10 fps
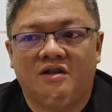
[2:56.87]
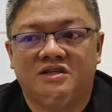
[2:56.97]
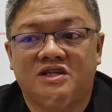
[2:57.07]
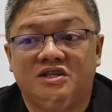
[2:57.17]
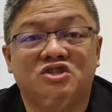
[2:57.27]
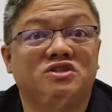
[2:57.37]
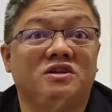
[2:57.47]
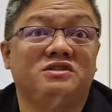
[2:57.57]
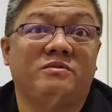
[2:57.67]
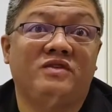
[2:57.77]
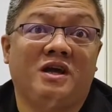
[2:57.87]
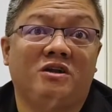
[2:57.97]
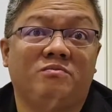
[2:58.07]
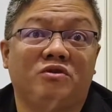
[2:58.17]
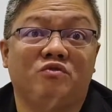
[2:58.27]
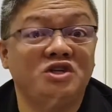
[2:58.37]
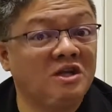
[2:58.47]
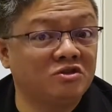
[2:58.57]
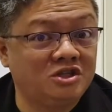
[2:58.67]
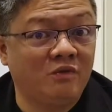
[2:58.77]
let's say digital and some of the output, which is
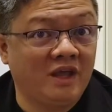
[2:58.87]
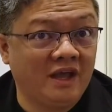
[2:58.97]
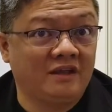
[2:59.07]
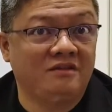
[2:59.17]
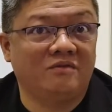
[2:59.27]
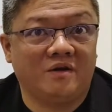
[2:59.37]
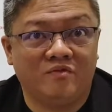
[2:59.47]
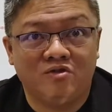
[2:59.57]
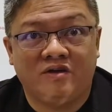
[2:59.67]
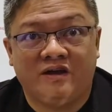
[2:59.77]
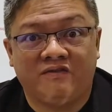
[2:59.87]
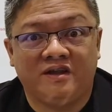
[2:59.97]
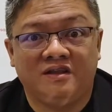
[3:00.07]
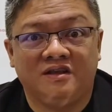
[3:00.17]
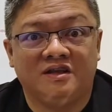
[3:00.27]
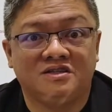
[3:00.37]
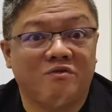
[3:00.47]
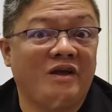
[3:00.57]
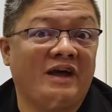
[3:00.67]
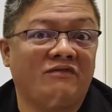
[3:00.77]
not to say we can't, but we do have ideas
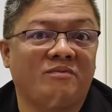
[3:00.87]
and we have